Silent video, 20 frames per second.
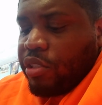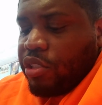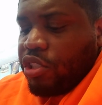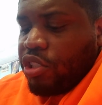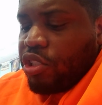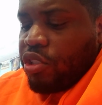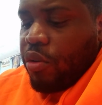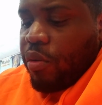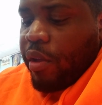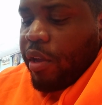
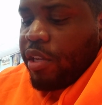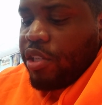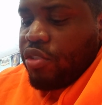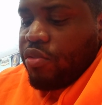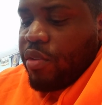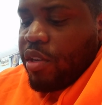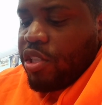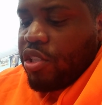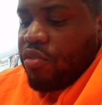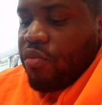Showcase
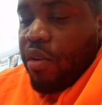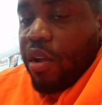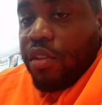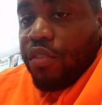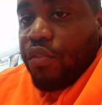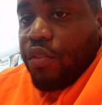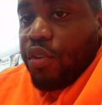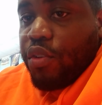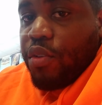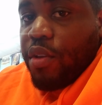restaurants for
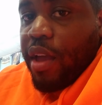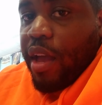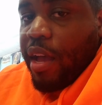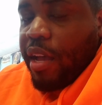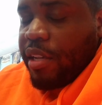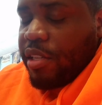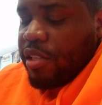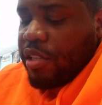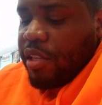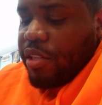you
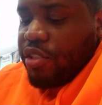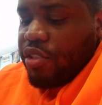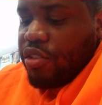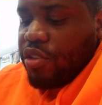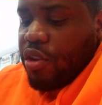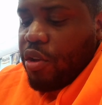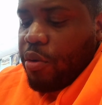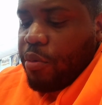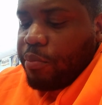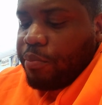guys, let you
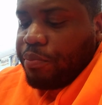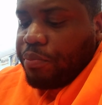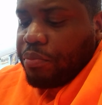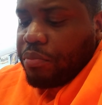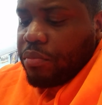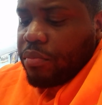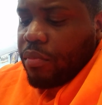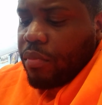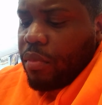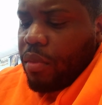know
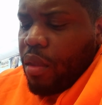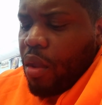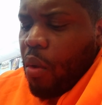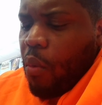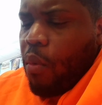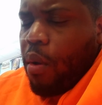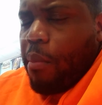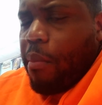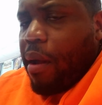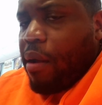
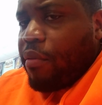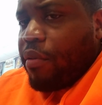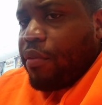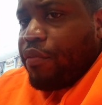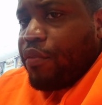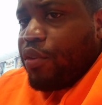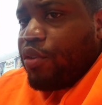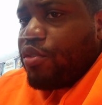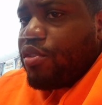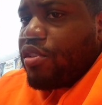what my
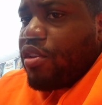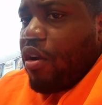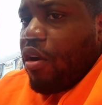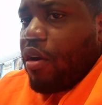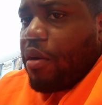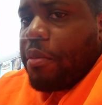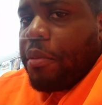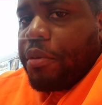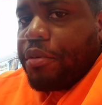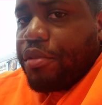reviews are
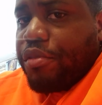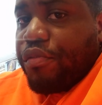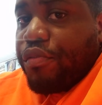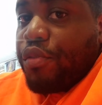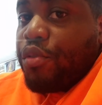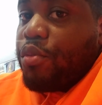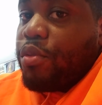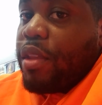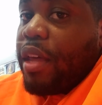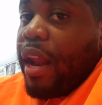on the
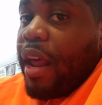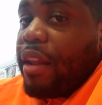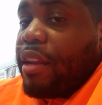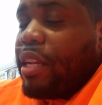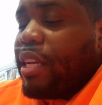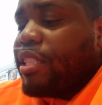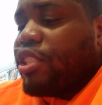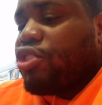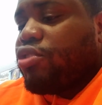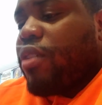food that I
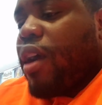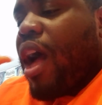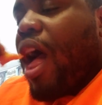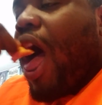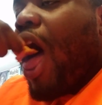did try.